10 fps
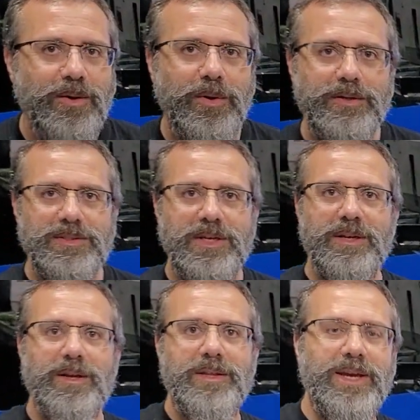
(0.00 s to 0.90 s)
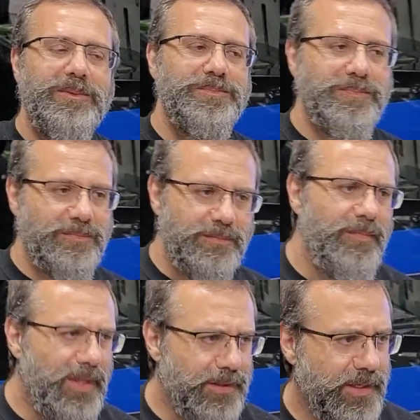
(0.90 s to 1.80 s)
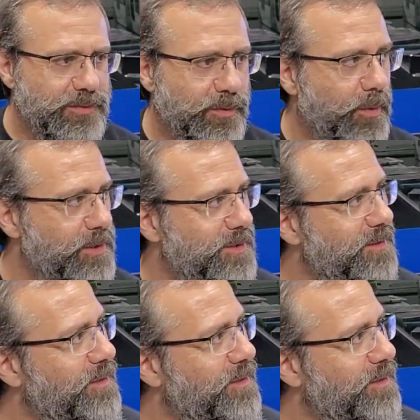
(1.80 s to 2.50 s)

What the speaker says: Well, saying all that, thanks for watching the